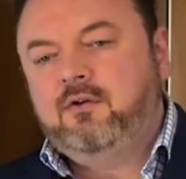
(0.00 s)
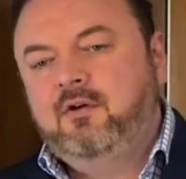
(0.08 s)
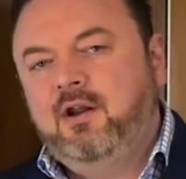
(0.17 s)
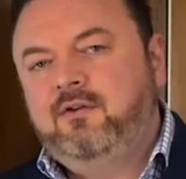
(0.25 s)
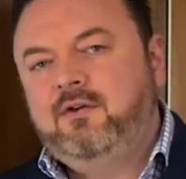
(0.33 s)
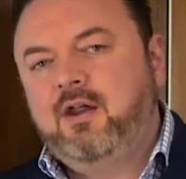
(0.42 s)

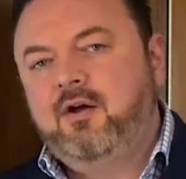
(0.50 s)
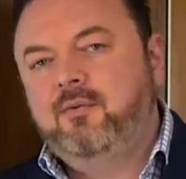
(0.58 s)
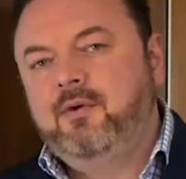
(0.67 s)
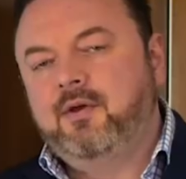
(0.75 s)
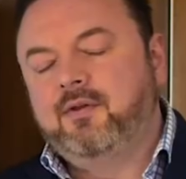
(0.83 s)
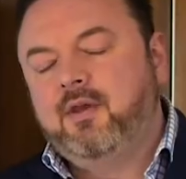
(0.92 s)
So let's get
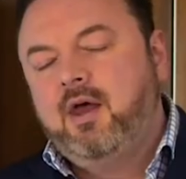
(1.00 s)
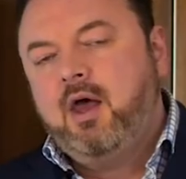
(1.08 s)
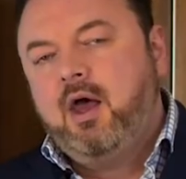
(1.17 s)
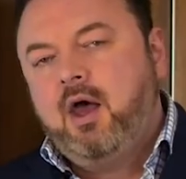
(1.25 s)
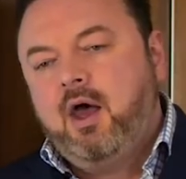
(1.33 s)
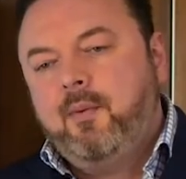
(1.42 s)
on with it.
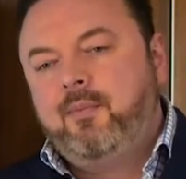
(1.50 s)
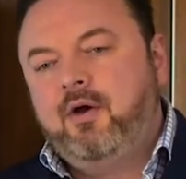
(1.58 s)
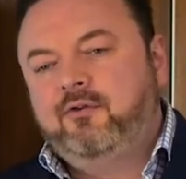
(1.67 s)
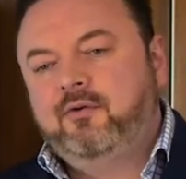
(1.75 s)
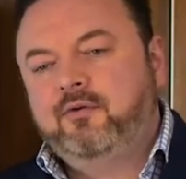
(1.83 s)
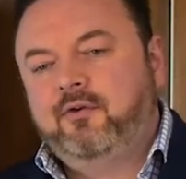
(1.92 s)

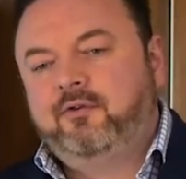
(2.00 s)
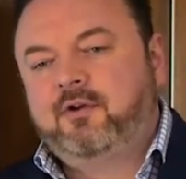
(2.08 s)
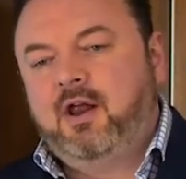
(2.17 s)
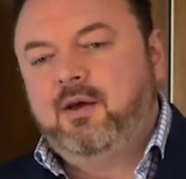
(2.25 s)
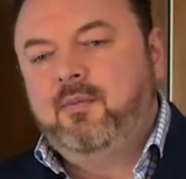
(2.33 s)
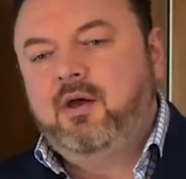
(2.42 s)
Personal
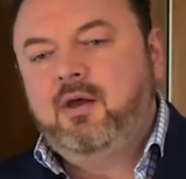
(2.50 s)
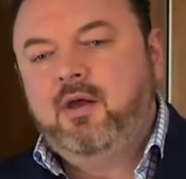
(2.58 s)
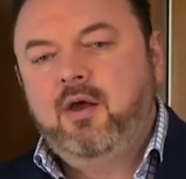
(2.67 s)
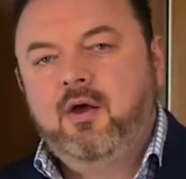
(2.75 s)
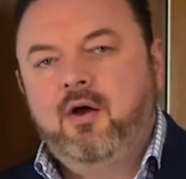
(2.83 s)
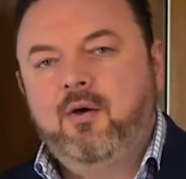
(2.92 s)
disclaimer:
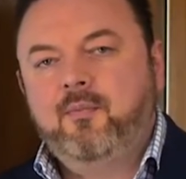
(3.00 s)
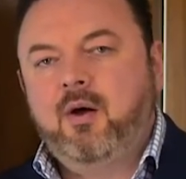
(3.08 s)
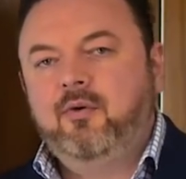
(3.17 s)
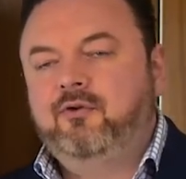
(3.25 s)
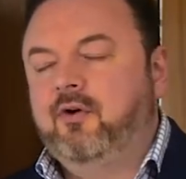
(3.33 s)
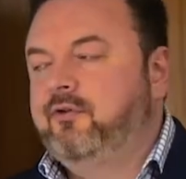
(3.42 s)

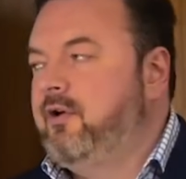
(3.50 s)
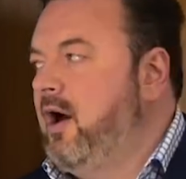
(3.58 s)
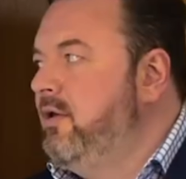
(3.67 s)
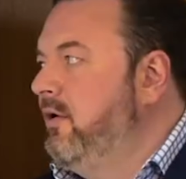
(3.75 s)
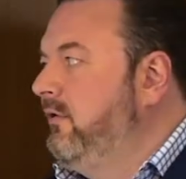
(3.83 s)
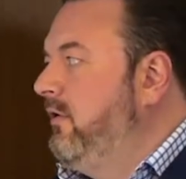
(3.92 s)
my results
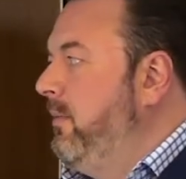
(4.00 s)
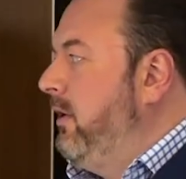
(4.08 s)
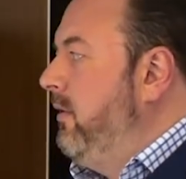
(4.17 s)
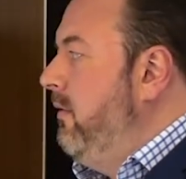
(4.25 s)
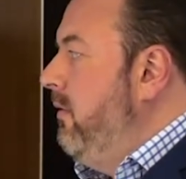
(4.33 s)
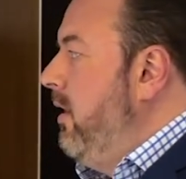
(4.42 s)
are not
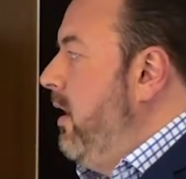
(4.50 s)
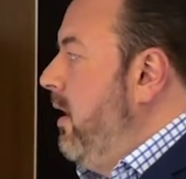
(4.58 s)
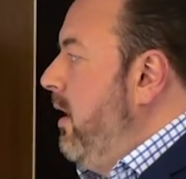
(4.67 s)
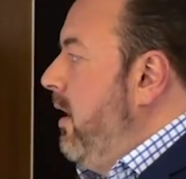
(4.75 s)
typical.